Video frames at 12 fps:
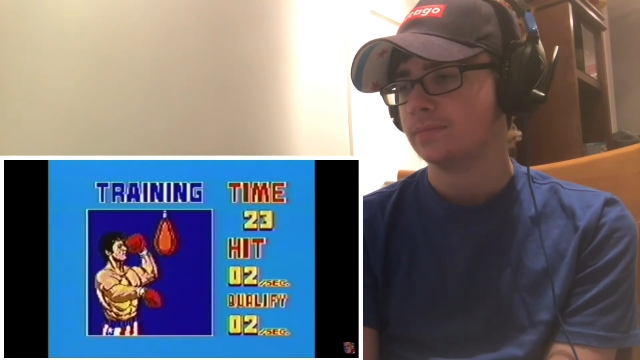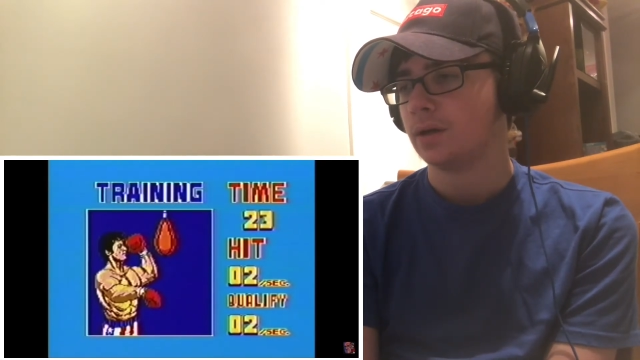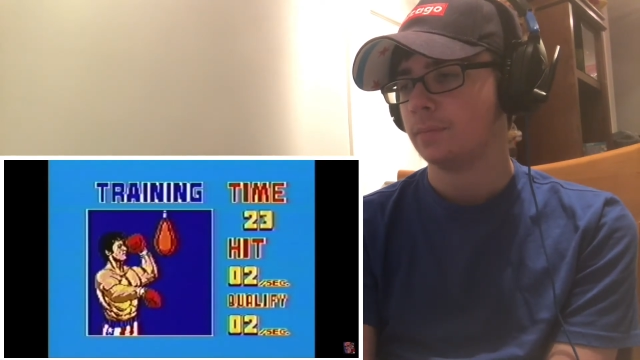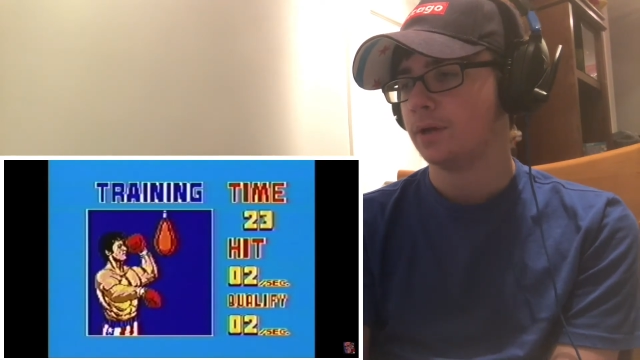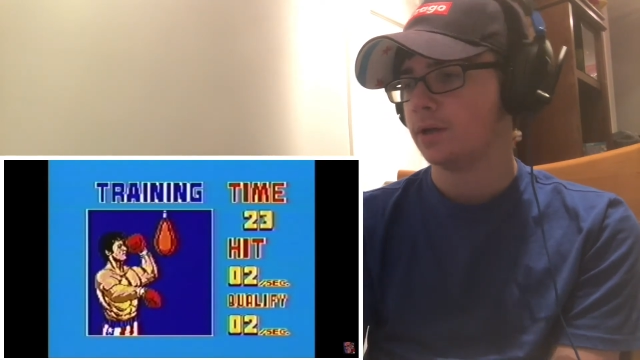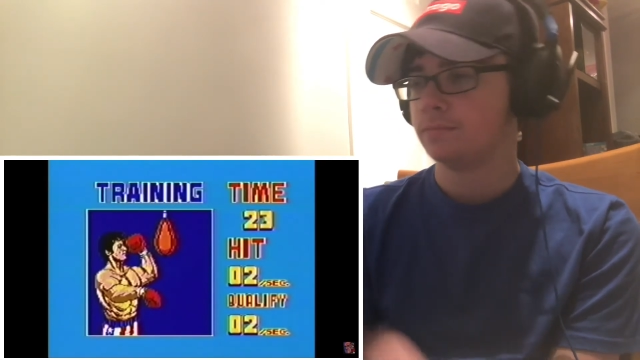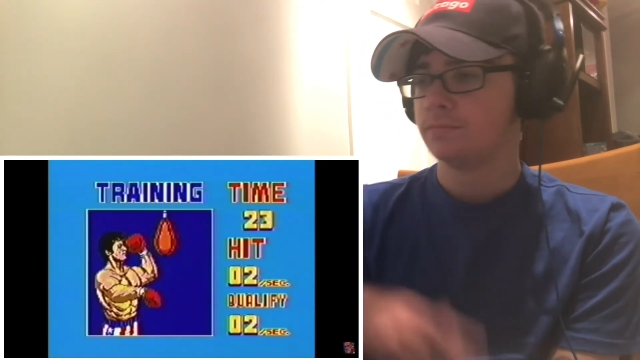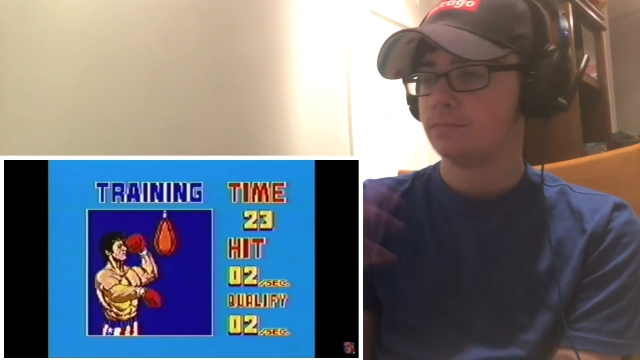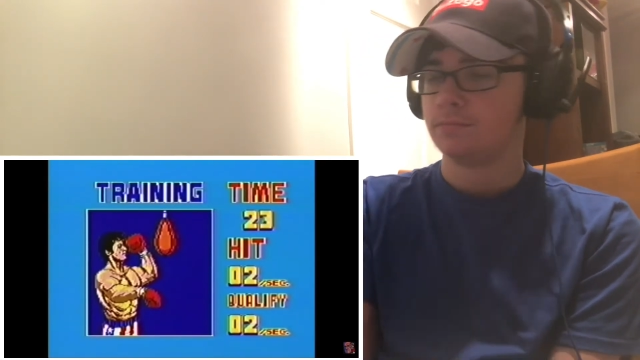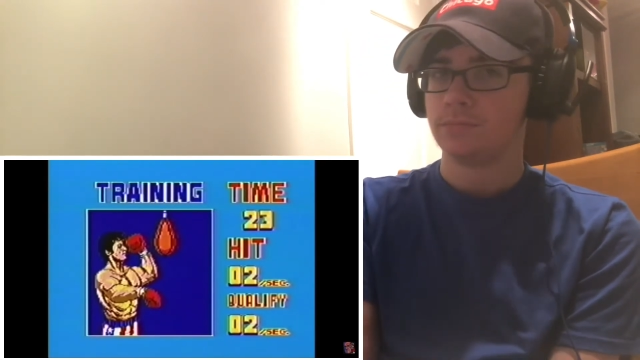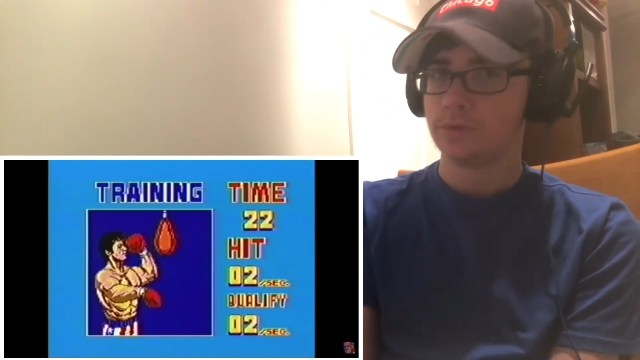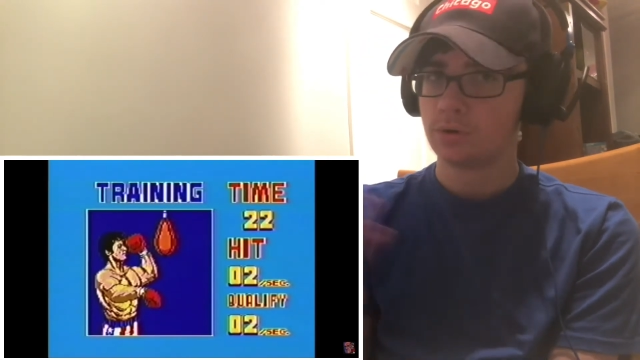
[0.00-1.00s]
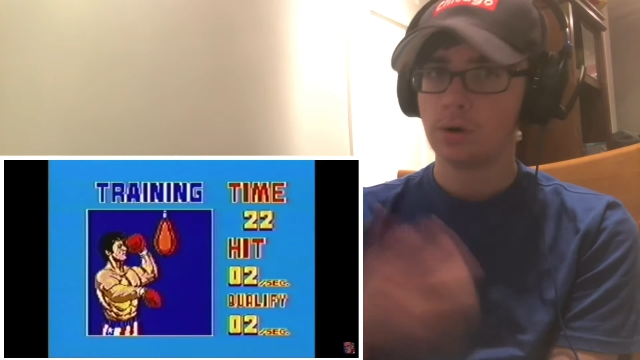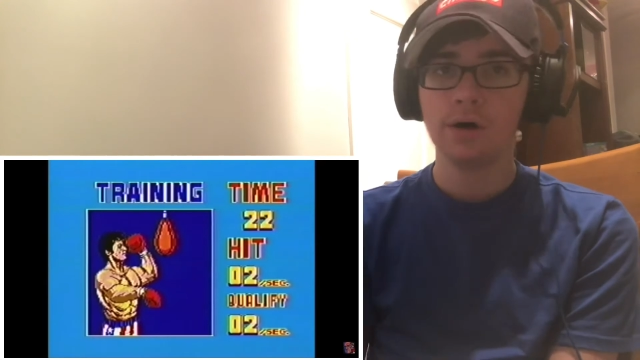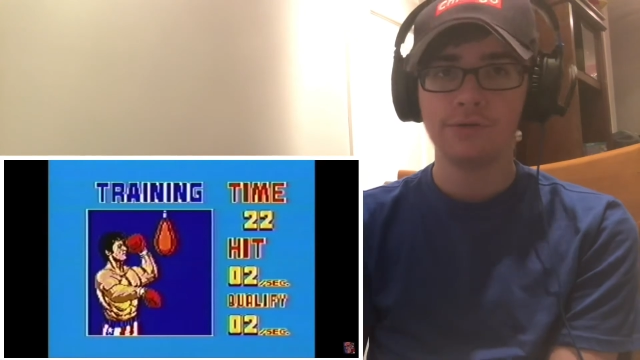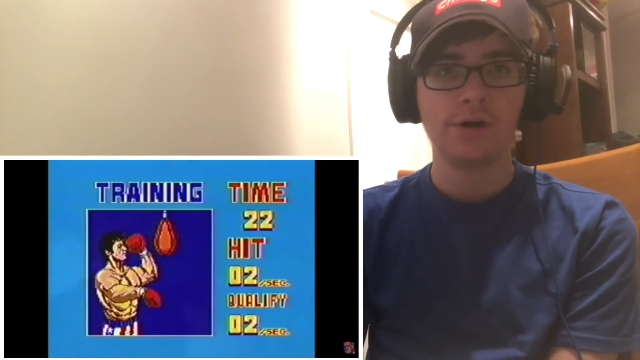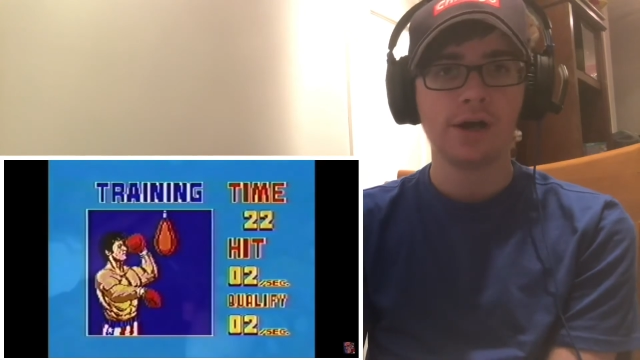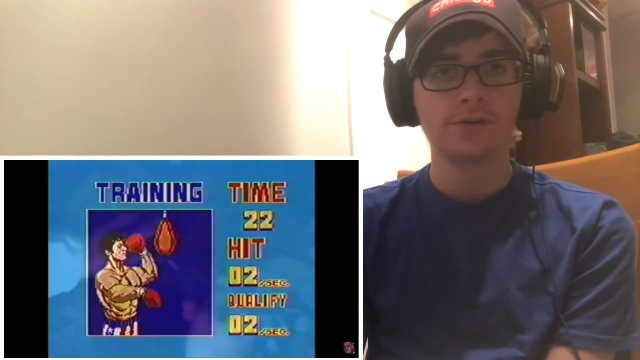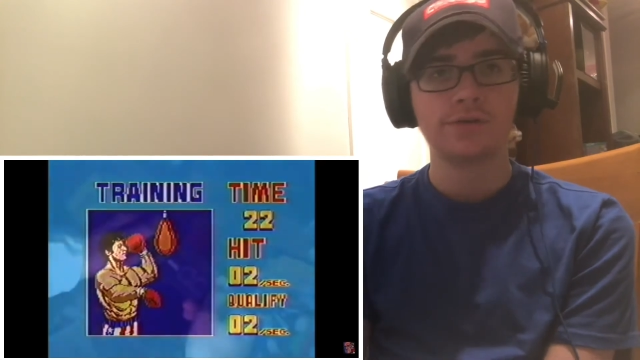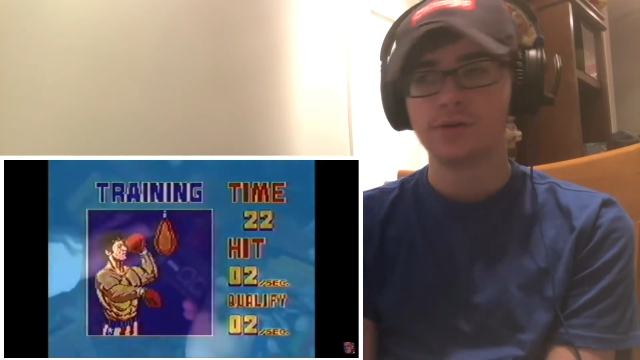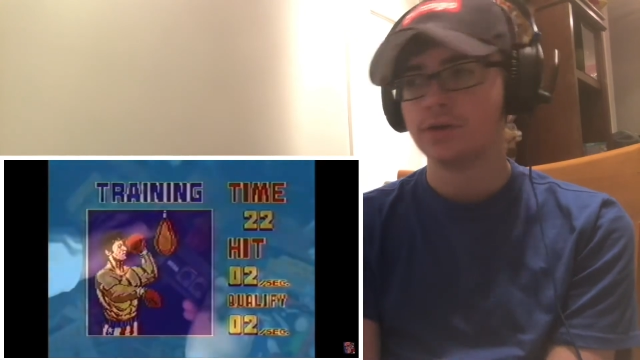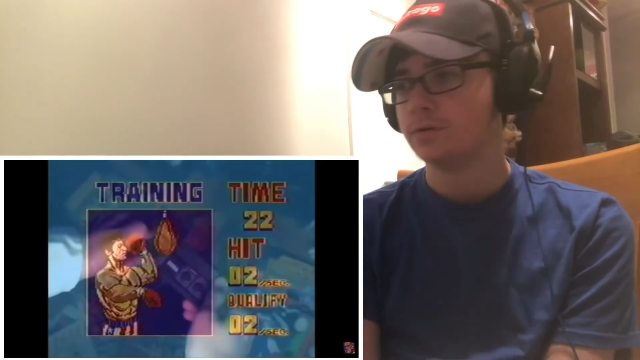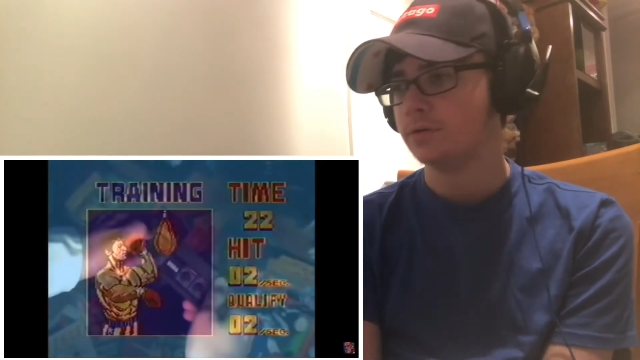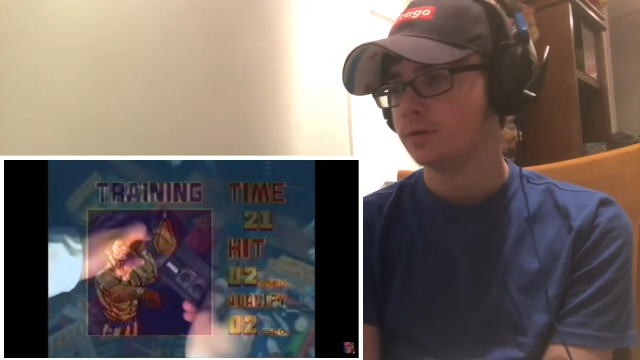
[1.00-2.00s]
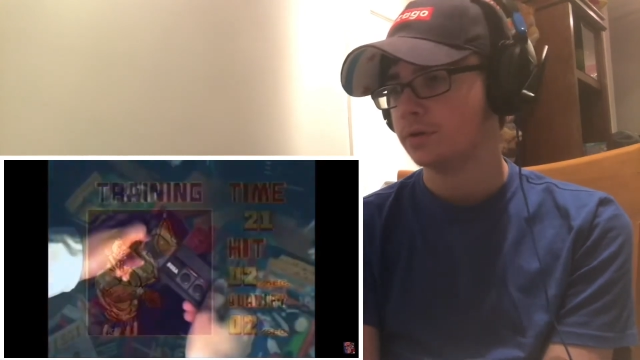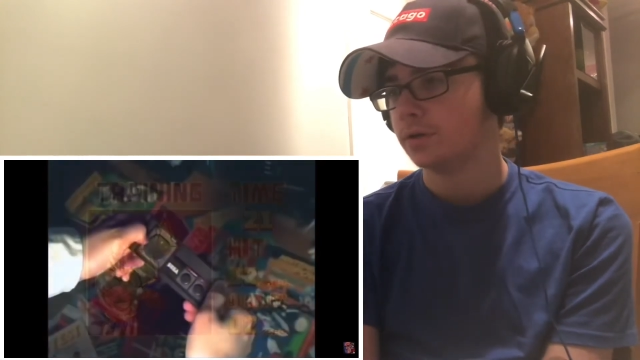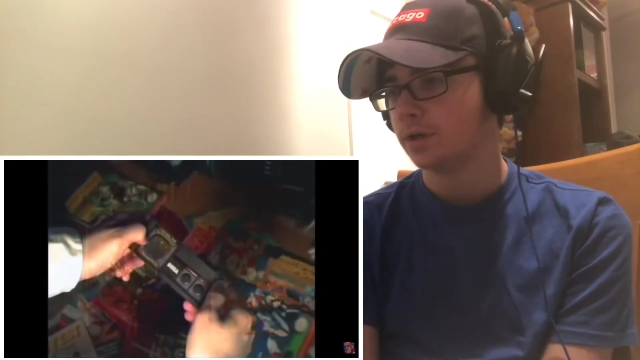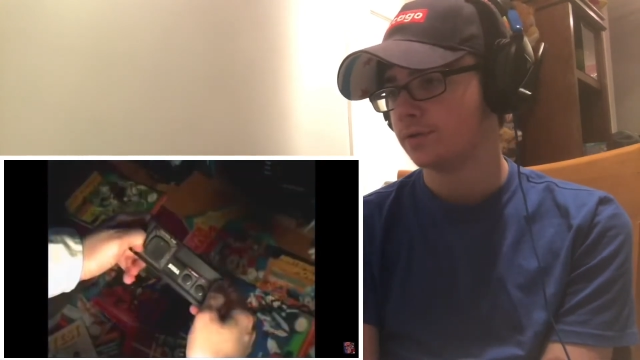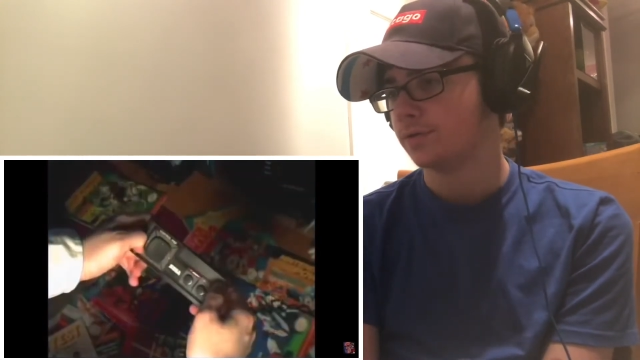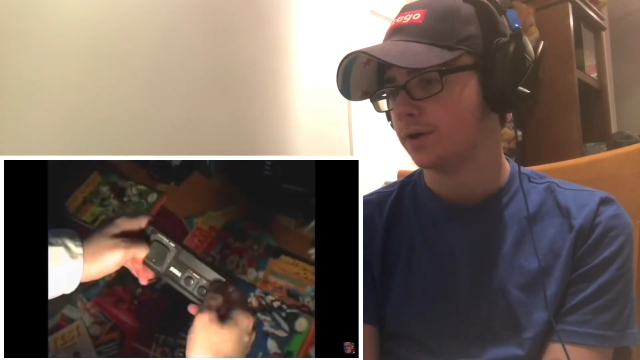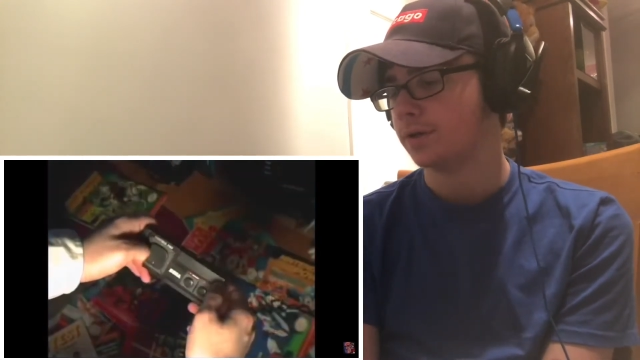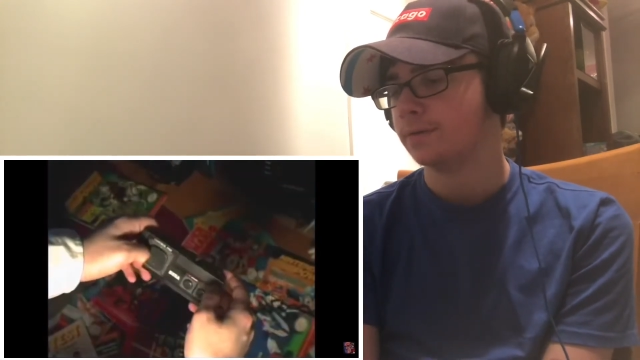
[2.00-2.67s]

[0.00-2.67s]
I mean, qualifying, so that's fine.